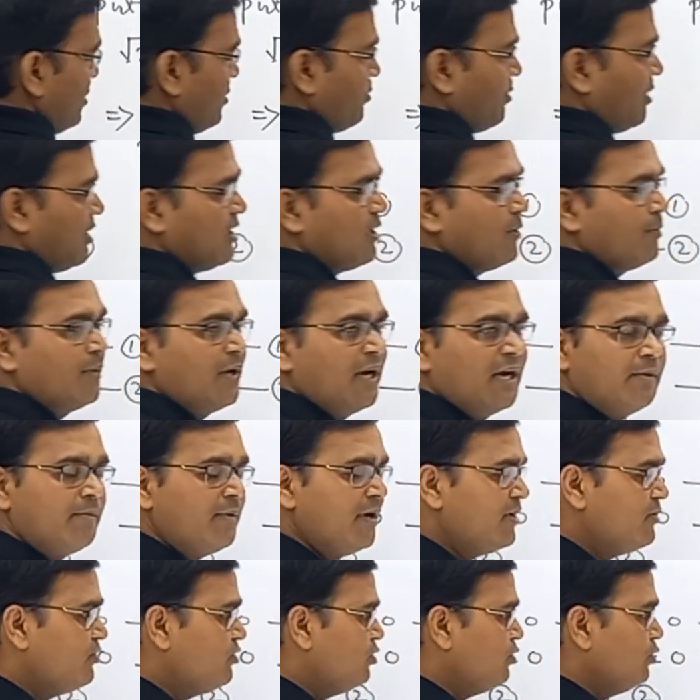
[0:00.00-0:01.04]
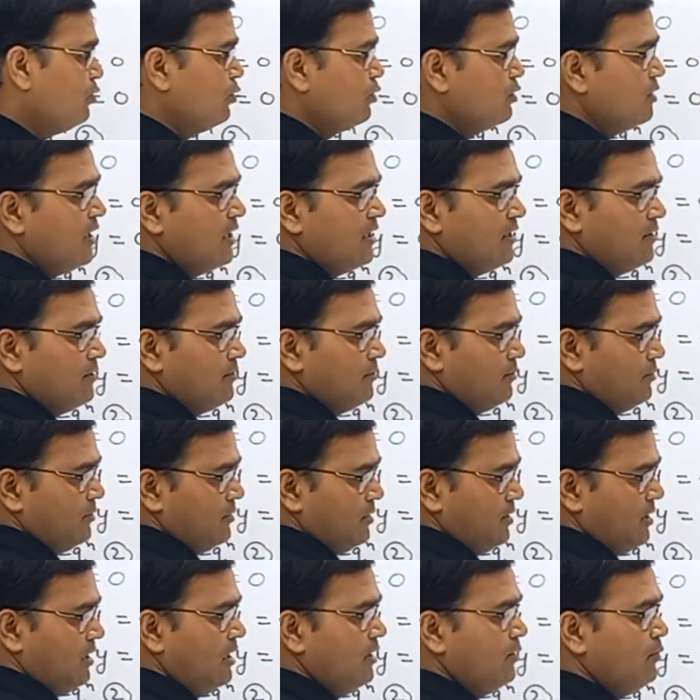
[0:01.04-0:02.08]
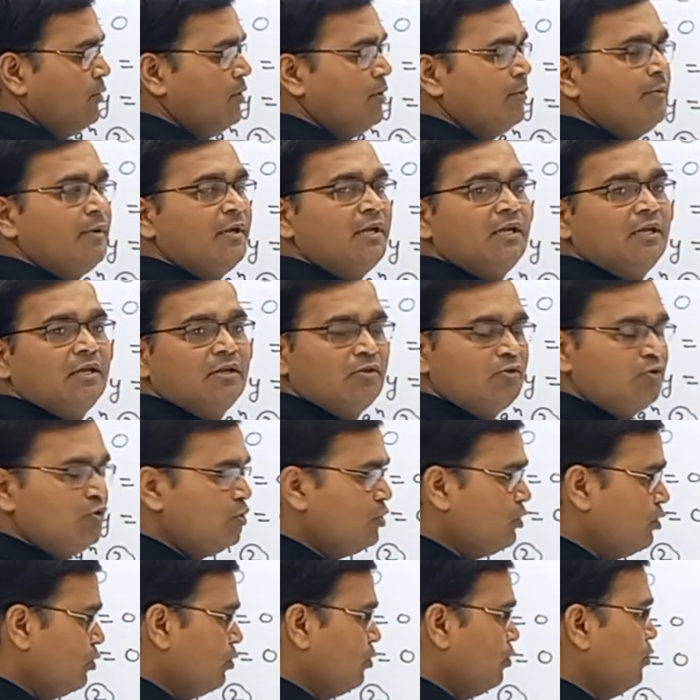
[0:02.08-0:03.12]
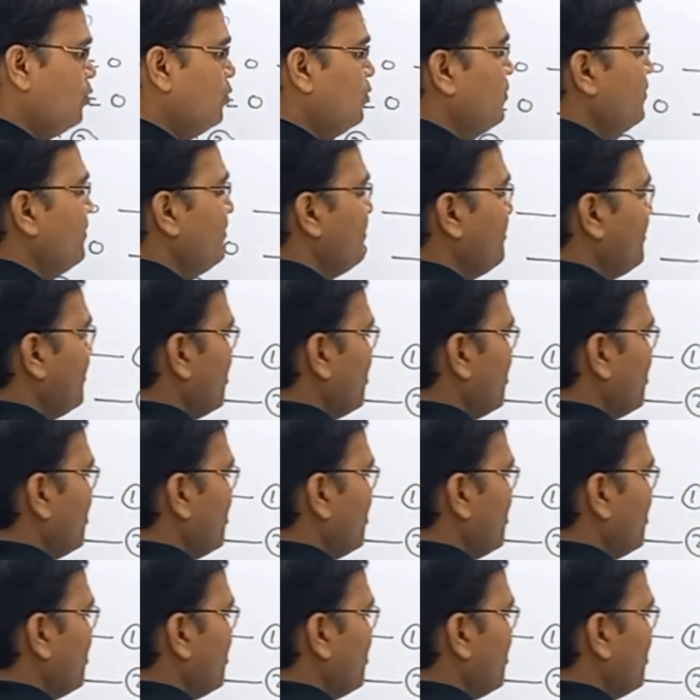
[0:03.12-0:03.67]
multiplied by 0, then it will be 0.